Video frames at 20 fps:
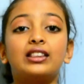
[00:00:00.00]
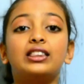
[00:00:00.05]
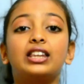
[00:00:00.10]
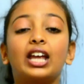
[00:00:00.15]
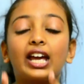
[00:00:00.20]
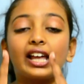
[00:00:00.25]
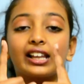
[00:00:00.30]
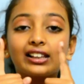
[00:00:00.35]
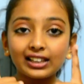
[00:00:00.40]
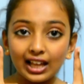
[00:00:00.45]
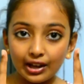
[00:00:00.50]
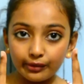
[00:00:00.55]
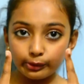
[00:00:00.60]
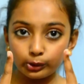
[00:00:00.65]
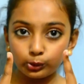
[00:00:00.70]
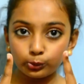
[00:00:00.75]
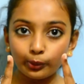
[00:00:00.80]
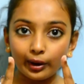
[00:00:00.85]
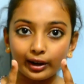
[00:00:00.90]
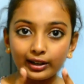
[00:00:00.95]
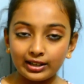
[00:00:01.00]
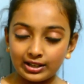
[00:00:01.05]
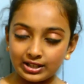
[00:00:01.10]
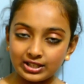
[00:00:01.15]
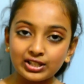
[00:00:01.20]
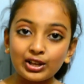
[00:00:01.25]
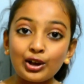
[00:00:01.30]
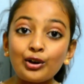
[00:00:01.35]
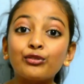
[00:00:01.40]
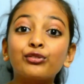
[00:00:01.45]
The eleventh one
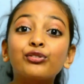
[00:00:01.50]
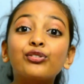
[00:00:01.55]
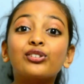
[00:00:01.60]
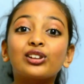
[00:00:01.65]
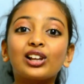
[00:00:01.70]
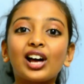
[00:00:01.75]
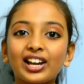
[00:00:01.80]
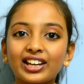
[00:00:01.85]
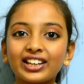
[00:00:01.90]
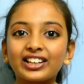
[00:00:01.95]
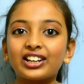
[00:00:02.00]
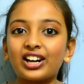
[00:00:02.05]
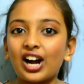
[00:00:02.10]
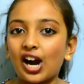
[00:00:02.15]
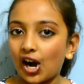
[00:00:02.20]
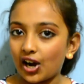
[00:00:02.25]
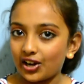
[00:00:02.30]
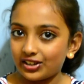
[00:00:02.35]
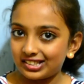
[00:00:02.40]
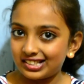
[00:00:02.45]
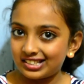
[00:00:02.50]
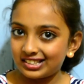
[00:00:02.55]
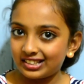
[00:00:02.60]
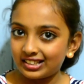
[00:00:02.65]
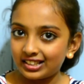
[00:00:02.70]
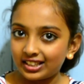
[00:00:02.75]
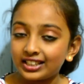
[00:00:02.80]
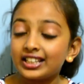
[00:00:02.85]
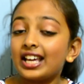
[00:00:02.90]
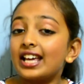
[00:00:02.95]
is flying cars.
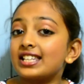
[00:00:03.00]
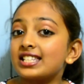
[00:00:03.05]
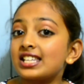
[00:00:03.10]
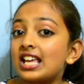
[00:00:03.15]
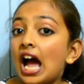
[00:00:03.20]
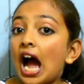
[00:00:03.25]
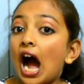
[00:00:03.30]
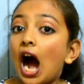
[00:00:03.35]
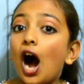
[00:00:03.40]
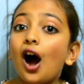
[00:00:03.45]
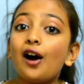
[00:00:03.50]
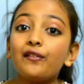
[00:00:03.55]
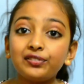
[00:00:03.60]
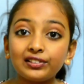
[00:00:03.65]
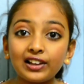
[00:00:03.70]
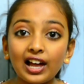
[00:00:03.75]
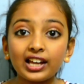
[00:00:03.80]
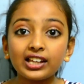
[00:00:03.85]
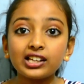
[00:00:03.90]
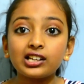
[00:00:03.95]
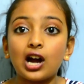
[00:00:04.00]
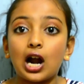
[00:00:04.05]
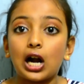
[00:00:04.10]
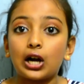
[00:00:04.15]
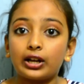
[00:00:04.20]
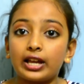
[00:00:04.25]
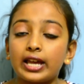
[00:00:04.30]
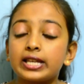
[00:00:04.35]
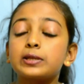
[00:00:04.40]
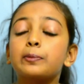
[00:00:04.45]
Yes, a flying
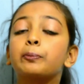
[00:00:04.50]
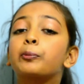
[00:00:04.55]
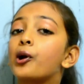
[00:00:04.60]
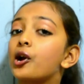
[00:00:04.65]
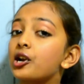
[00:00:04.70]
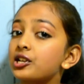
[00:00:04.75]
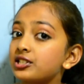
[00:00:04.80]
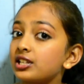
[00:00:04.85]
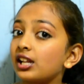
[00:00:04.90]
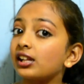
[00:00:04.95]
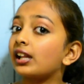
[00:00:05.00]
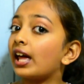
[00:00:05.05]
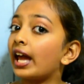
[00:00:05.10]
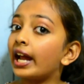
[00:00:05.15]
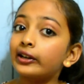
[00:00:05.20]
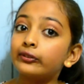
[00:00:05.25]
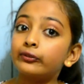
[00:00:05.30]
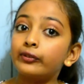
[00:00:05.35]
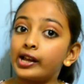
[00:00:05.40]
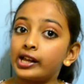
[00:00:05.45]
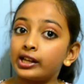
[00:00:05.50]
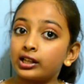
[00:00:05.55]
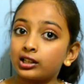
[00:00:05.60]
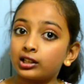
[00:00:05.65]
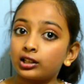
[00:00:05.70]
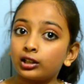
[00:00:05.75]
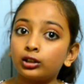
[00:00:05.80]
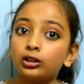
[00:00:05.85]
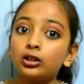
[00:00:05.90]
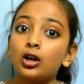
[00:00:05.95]
car is a personal air
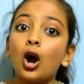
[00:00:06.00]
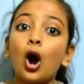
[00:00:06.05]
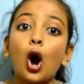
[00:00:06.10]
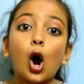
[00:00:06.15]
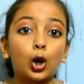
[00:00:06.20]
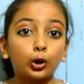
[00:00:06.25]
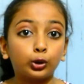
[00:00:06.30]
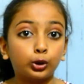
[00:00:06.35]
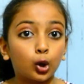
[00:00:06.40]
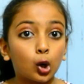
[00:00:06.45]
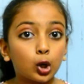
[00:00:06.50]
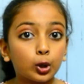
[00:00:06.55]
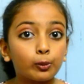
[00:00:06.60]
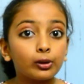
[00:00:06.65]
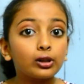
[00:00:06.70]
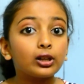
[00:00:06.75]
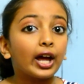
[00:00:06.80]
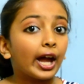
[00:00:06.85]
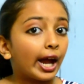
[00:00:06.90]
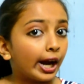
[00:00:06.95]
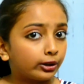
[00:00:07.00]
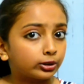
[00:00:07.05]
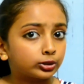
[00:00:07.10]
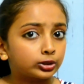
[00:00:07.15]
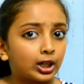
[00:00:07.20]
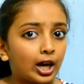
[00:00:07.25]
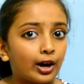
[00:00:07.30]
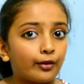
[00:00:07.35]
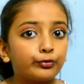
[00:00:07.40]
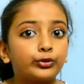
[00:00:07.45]
vehicle or roadable
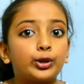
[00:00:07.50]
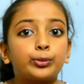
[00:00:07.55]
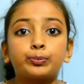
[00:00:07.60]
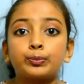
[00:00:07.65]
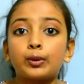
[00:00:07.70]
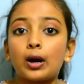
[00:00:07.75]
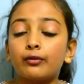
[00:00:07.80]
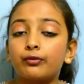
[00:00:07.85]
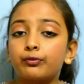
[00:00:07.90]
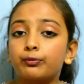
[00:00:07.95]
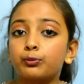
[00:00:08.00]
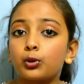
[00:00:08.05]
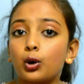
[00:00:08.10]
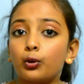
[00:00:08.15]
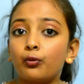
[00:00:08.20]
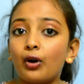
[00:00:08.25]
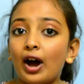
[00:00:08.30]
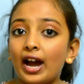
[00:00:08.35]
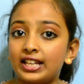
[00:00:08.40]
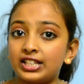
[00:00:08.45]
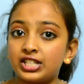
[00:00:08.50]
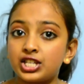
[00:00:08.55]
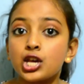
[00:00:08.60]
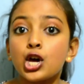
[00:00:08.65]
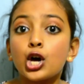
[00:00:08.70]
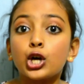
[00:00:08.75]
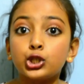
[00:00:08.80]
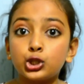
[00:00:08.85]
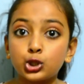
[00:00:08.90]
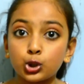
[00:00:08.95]
aircraft that pro- provides
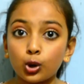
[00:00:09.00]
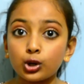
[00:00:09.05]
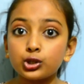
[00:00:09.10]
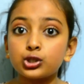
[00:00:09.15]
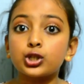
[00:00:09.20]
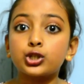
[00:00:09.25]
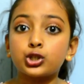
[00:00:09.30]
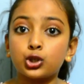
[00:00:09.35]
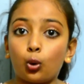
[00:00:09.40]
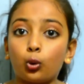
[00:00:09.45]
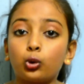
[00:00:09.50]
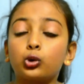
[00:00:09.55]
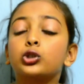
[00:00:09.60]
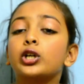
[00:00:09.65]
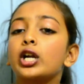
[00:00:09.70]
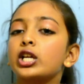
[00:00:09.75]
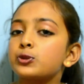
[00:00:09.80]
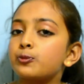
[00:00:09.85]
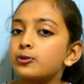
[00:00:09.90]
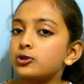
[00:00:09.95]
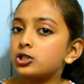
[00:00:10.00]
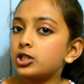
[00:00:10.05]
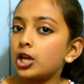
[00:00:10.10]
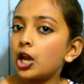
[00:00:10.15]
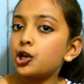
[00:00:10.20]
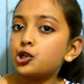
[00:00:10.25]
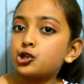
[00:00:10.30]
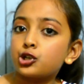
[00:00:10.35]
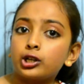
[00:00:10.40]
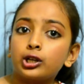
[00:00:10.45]
door-to-door
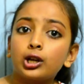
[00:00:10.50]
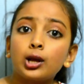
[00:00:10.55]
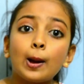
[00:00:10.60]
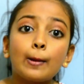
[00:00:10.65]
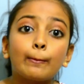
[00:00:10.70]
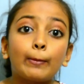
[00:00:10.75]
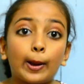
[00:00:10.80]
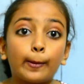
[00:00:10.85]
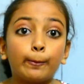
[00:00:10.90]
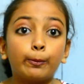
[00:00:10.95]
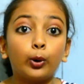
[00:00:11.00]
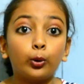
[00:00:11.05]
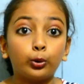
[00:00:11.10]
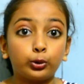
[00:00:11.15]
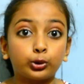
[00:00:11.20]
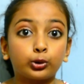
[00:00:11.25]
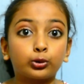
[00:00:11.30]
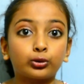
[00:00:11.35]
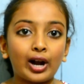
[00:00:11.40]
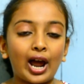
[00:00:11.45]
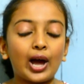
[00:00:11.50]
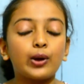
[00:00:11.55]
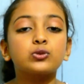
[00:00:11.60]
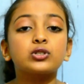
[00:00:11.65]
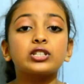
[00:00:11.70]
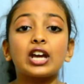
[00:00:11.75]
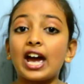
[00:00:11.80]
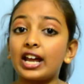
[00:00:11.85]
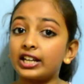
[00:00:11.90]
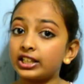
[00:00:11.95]
transportation by both ground
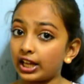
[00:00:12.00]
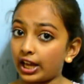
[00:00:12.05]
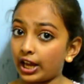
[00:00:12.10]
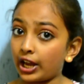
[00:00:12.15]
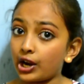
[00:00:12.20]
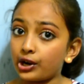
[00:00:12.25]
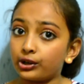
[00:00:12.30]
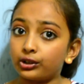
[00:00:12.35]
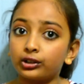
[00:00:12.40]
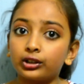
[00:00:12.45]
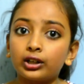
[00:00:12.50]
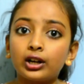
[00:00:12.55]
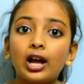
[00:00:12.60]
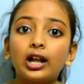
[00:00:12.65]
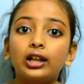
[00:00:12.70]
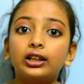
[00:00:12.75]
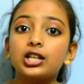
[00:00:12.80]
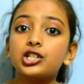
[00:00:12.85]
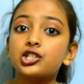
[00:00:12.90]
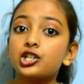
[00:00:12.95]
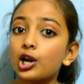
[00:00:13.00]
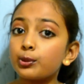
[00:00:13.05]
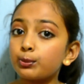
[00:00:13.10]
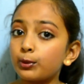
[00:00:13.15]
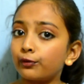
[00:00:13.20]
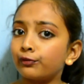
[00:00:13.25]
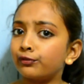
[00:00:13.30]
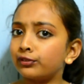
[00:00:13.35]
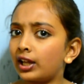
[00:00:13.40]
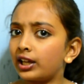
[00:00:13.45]
and air. The term
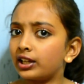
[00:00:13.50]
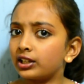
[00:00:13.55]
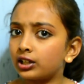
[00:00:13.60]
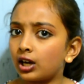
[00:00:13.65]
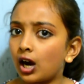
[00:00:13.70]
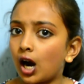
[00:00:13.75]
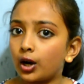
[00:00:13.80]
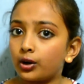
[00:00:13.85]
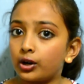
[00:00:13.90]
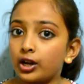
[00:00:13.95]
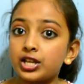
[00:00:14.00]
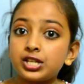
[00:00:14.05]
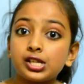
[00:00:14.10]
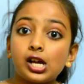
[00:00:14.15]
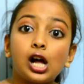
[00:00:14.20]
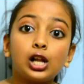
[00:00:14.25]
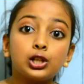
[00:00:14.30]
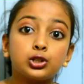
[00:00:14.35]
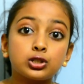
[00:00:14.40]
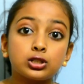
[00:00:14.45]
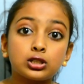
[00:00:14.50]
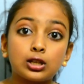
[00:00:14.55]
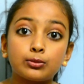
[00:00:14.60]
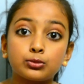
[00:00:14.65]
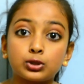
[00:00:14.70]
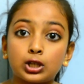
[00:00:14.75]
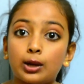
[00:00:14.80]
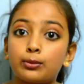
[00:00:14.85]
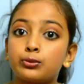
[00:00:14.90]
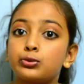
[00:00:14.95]
of flying car is also
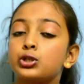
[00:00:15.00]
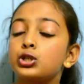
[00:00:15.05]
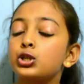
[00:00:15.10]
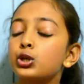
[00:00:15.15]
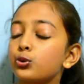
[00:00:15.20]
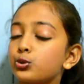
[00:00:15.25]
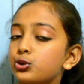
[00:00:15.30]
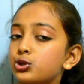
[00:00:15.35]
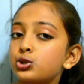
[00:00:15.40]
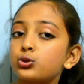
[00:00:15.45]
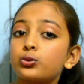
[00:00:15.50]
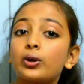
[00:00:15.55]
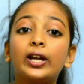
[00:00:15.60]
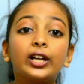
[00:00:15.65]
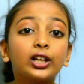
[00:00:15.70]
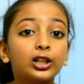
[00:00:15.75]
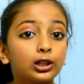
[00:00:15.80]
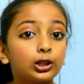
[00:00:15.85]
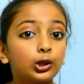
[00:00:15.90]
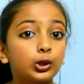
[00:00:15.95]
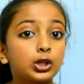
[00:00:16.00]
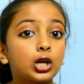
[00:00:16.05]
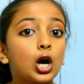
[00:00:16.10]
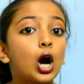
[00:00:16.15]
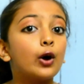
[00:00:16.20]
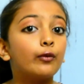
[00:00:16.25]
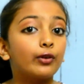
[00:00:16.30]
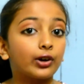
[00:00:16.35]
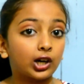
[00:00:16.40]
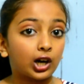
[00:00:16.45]
sometimes used to include
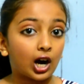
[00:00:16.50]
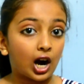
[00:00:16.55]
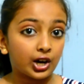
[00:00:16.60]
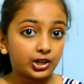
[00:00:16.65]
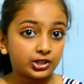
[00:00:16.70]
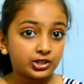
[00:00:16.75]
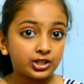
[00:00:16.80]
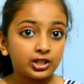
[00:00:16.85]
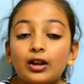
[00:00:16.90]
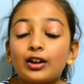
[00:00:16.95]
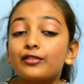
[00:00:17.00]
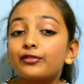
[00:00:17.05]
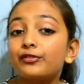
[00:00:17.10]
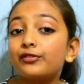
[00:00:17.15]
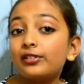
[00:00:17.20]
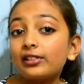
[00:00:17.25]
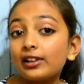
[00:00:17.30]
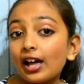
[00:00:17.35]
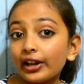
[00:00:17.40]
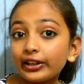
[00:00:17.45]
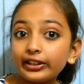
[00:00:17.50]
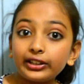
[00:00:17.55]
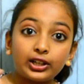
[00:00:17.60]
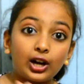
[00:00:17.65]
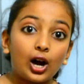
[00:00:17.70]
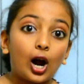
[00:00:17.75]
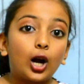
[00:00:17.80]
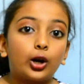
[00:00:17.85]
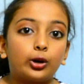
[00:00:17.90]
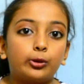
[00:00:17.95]
hover cars. Flying
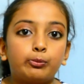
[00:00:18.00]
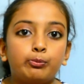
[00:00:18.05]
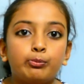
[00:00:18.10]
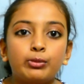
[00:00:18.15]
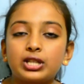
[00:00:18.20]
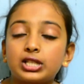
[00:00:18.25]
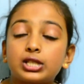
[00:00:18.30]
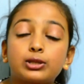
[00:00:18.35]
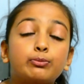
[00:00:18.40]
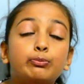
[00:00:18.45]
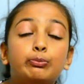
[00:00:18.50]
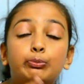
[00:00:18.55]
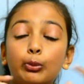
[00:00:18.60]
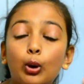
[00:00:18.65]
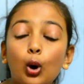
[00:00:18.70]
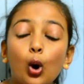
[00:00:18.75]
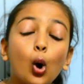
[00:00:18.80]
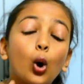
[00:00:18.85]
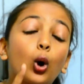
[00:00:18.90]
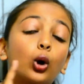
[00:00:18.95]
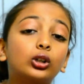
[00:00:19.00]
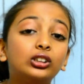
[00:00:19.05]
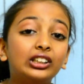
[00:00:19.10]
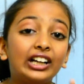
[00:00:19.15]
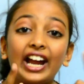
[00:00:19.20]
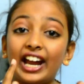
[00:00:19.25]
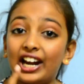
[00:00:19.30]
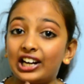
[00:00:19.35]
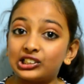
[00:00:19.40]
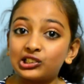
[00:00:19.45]
car means more
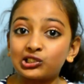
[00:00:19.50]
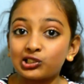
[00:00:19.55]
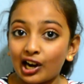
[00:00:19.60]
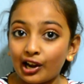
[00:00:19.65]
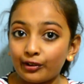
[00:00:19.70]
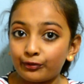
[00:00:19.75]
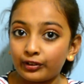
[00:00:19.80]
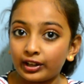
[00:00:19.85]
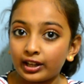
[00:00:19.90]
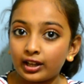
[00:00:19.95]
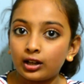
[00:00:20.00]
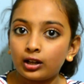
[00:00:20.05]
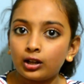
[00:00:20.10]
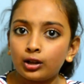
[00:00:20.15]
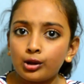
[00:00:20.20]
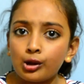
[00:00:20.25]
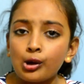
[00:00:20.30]
air traffic.